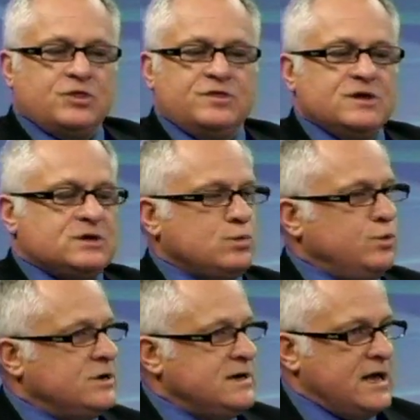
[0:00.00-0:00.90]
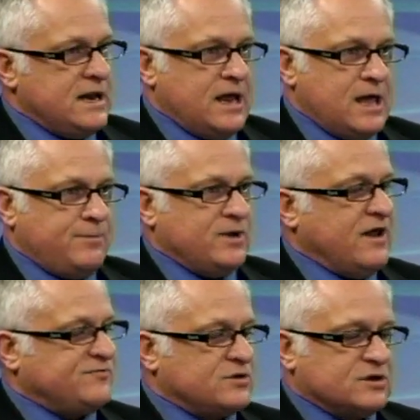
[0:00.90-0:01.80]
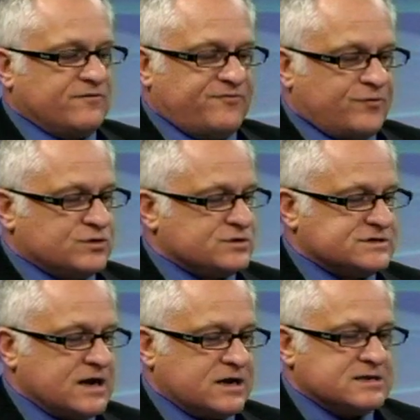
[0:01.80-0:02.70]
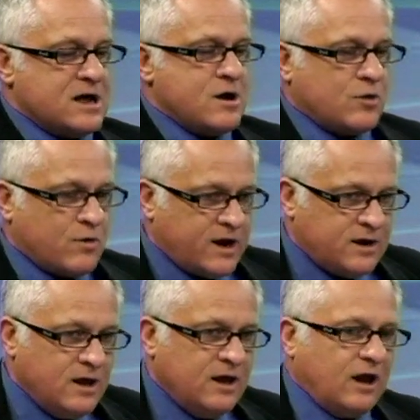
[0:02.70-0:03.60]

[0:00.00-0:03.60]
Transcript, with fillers: this would not happen after the first or second downgrade